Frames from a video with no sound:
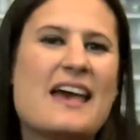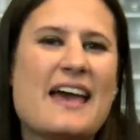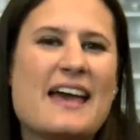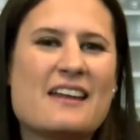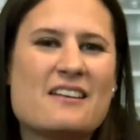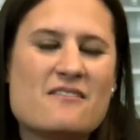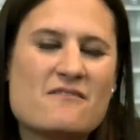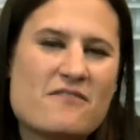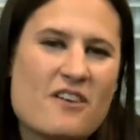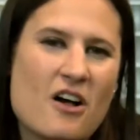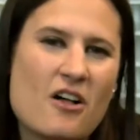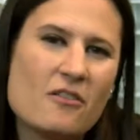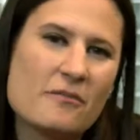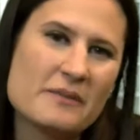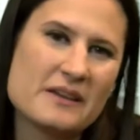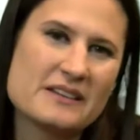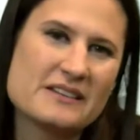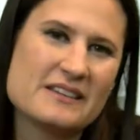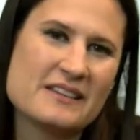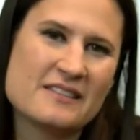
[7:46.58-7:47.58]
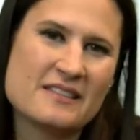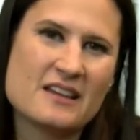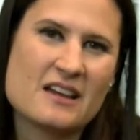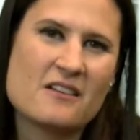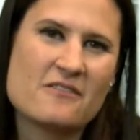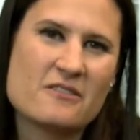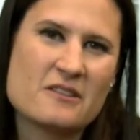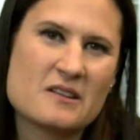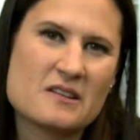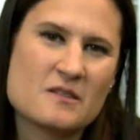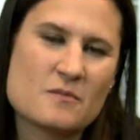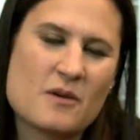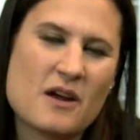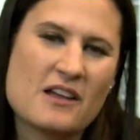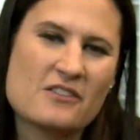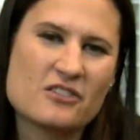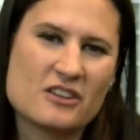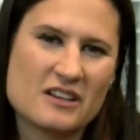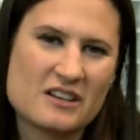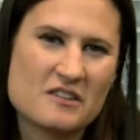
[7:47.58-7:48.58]
and involvement in the governance
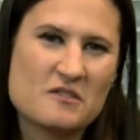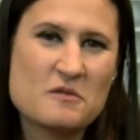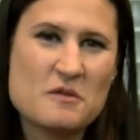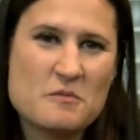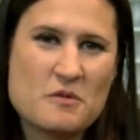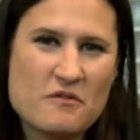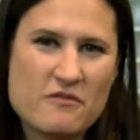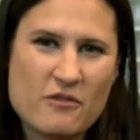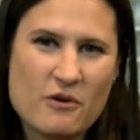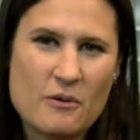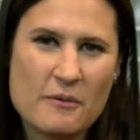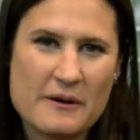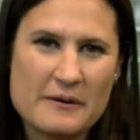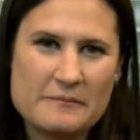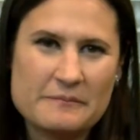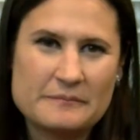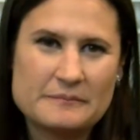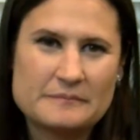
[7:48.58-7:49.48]
project as we move forward.